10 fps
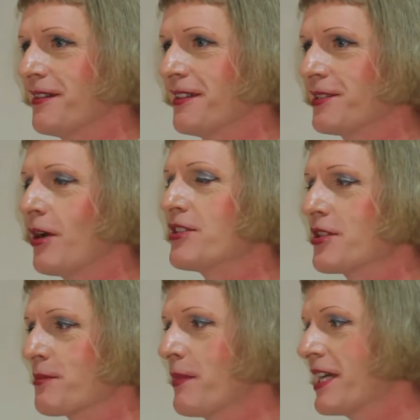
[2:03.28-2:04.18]
So I
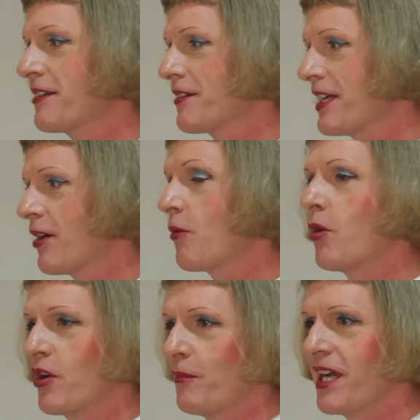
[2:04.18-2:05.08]
just make the thing I
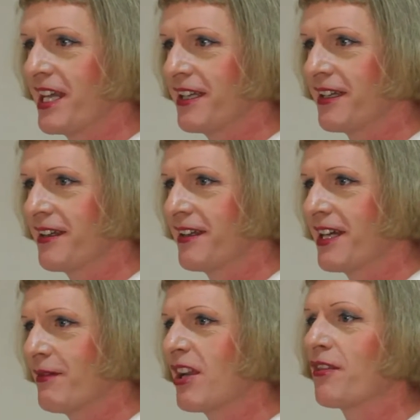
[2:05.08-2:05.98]
want to make,
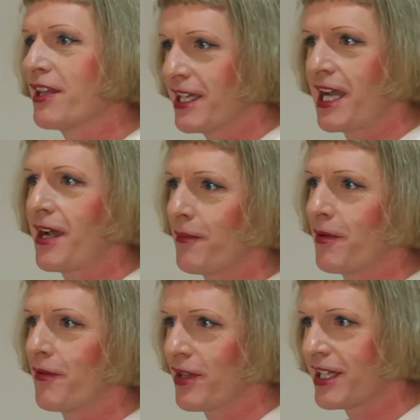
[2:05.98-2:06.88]
and then I think up
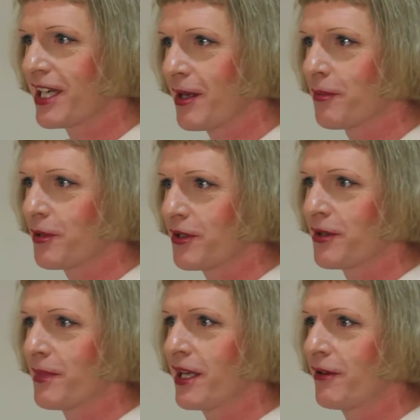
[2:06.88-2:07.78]
what it's
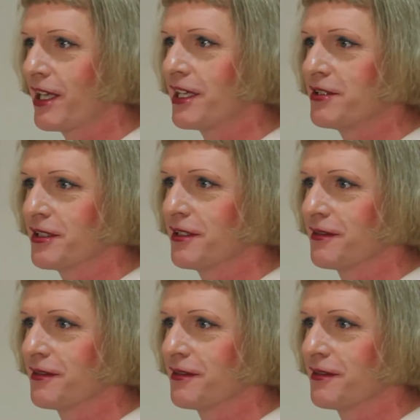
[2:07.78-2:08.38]
about later.